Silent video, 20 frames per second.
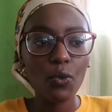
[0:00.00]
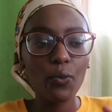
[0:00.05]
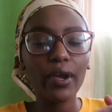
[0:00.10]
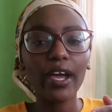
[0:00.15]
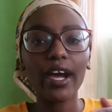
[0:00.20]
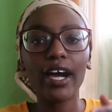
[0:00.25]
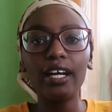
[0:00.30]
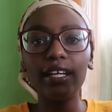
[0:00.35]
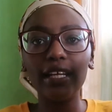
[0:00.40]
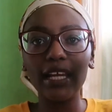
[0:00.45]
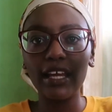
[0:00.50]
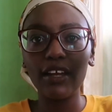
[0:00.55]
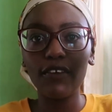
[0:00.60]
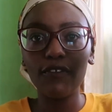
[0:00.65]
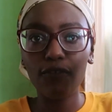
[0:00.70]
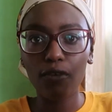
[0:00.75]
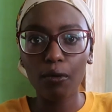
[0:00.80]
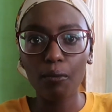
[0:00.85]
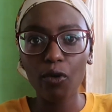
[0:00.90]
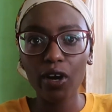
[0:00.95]
we had like
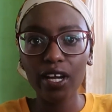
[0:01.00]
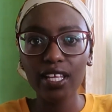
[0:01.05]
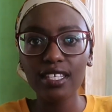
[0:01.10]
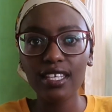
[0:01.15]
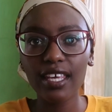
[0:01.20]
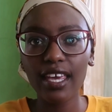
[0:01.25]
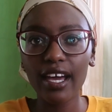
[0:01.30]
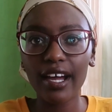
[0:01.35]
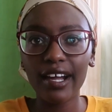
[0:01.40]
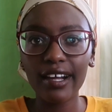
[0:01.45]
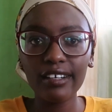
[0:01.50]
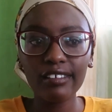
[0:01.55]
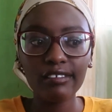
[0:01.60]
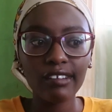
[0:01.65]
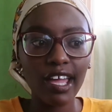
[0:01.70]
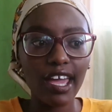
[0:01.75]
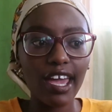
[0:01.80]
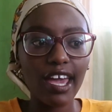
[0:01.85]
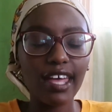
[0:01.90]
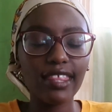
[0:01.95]
form ones here,
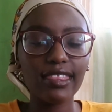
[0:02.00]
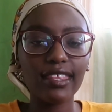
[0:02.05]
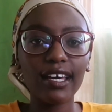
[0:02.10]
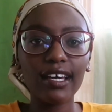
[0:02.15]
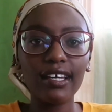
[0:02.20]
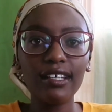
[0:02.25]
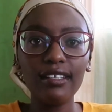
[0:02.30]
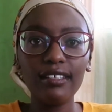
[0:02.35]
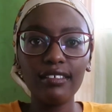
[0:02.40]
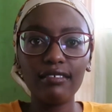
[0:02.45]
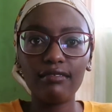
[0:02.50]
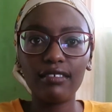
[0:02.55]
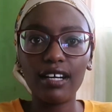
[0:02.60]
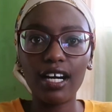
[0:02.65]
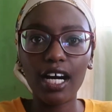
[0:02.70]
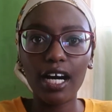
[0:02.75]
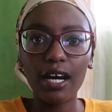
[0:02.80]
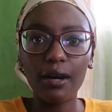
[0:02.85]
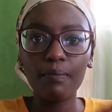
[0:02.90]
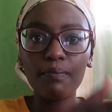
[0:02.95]
and then
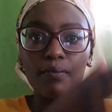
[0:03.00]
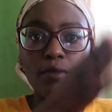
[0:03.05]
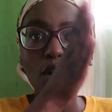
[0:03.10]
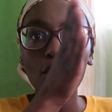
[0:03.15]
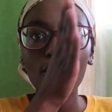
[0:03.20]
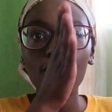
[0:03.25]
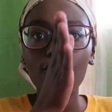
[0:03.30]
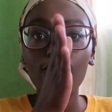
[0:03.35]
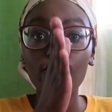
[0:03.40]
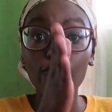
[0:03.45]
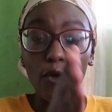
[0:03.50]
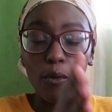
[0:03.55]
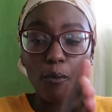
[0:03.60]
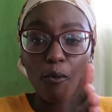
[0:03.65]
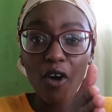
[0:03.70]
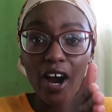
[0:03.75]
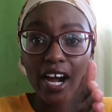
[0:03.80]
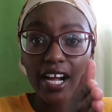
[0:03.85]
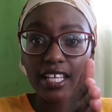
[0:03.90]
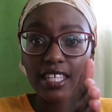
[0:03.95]

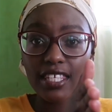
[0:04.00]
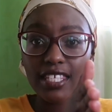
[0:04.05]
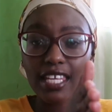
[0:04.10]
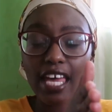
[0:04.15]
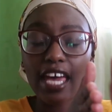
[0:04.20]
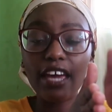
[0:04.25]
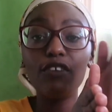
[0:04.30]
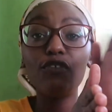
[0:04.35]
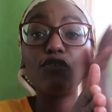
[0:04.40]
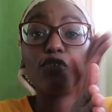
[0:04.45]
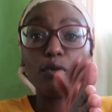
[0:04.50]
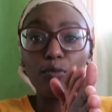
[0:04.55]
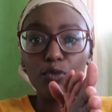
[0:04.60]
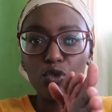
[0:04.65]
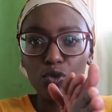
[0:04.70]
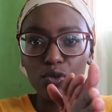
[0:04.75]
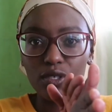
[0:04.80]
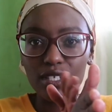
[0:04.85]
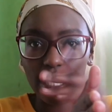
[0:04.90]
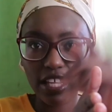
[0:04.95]
form ones and form
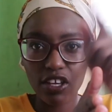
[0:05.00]
twos.